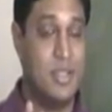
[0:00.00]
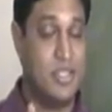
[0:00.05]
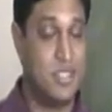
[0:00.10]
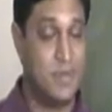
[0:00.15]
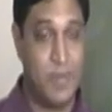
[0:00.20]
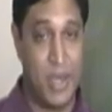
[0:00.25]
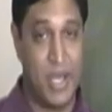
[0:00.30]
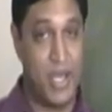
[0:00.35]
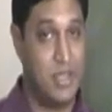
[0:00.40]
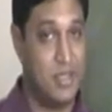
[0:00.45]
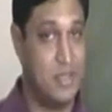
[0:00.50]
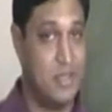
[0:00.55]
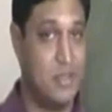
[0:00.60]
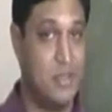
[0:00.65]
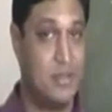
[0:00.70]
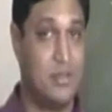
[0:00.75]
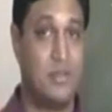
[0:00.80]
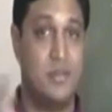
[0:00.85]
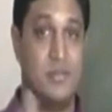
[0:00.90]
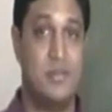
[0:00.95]

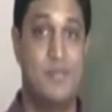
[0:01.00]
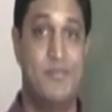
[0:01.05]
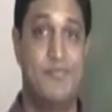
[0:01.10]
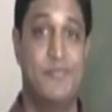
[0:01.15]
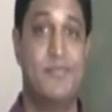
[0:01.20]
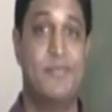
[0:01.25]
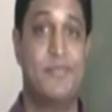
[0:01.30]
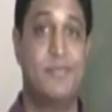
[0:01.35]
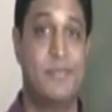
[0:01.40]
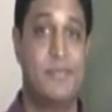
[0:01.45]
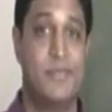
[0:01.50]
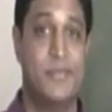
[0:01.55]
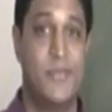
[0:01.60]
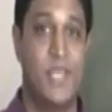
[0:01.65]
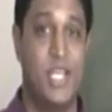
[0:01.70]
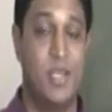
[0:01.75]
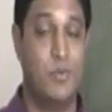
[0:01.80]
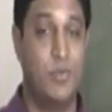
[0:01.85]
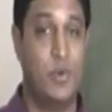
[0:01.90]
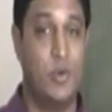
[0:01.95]
inspires
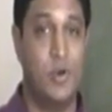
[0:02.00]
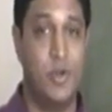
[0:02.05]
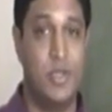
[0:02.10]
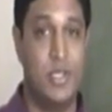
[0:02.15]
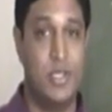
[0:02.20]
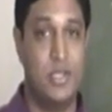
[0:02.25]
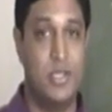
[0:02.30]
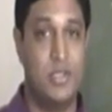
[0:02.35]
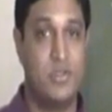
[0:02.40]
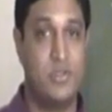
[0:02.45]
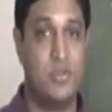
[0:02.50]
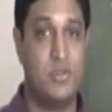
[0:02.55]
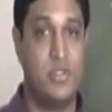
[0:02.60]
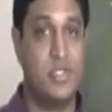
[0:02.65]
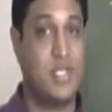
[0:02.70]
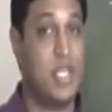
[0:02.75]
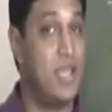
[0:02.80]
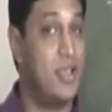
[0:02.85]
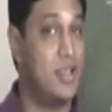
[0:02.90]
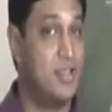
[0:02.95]
employees to
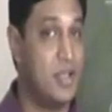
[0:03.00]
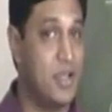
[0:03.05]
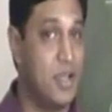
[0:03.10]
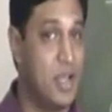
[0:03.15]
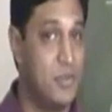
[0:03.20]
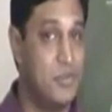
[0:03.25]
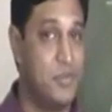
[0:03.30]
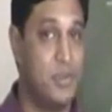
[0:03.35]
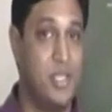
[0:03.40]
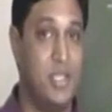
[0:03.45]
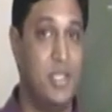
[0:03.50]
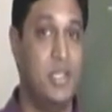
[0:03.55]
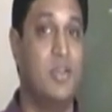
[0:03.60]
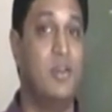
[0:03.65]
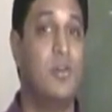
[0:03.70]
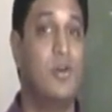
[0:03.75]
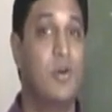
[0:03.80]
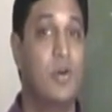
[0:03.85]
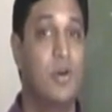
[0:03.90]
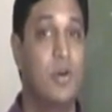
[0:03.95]
stay at the
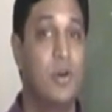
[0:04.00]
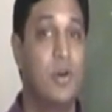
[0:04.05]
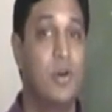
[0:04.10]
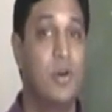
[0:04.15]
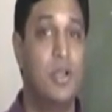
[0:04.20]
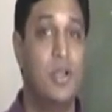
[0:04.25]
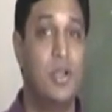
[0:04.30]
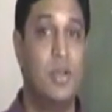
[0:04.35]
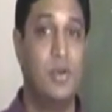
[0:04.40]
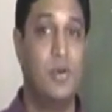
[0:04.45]
company or